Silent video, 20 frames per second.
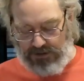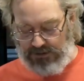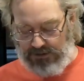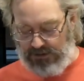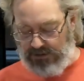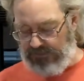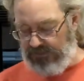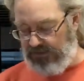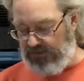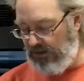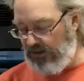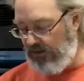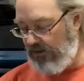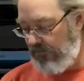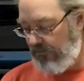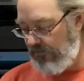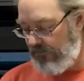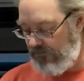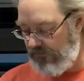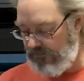Enough said.
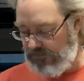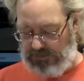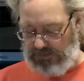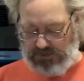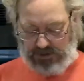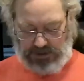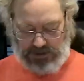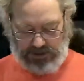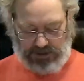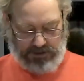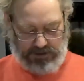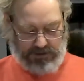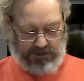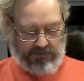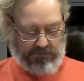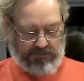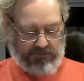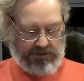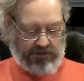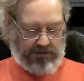And you
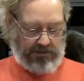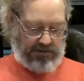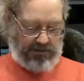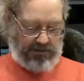know what?